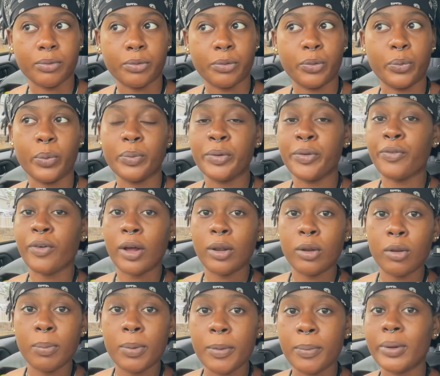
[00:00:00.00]
when we
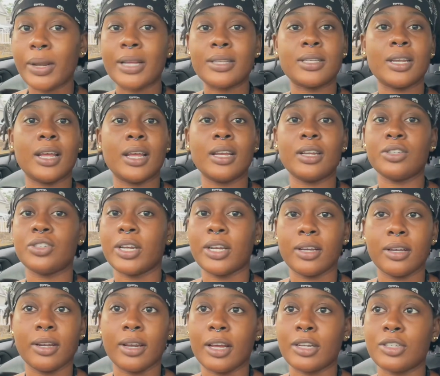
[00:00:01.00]
follow people that's an
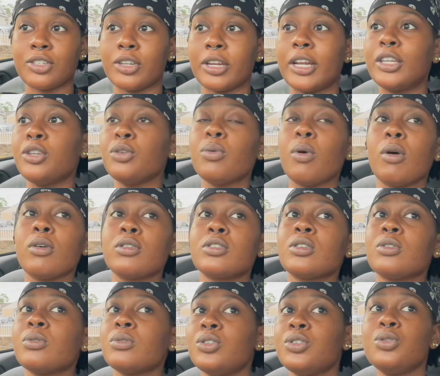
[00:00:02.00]
energetic connection and you
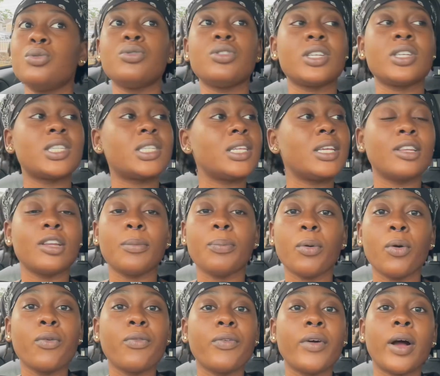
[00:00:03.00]
also you just seeing their
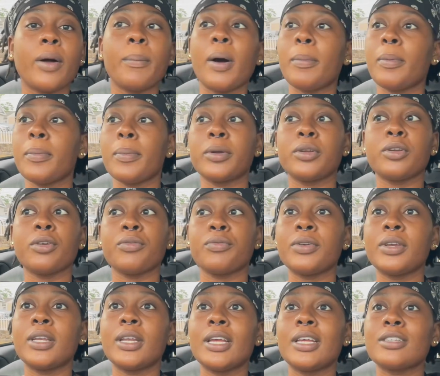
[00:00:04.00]
profile pop up on your
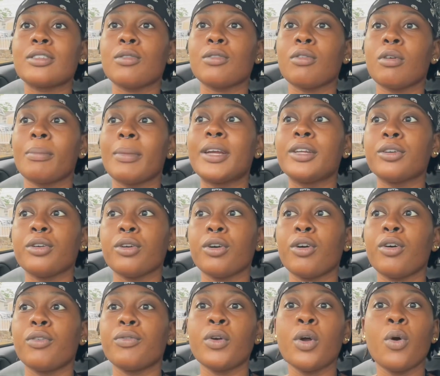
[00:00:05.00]
feed is a reminder
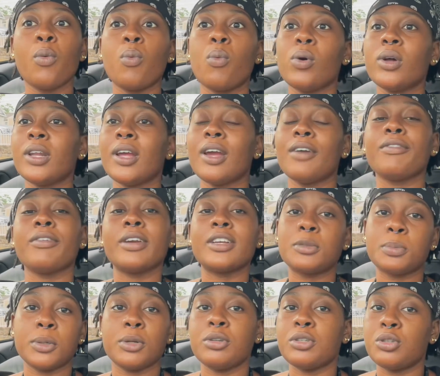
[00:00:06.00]
of whatever
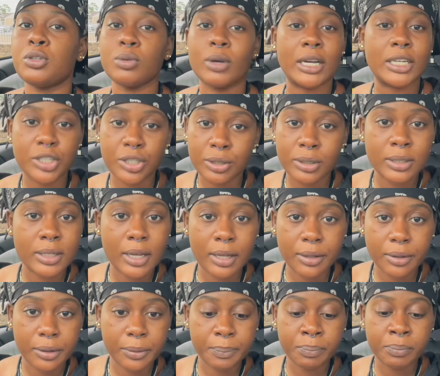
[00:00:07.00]
experience you guys shared together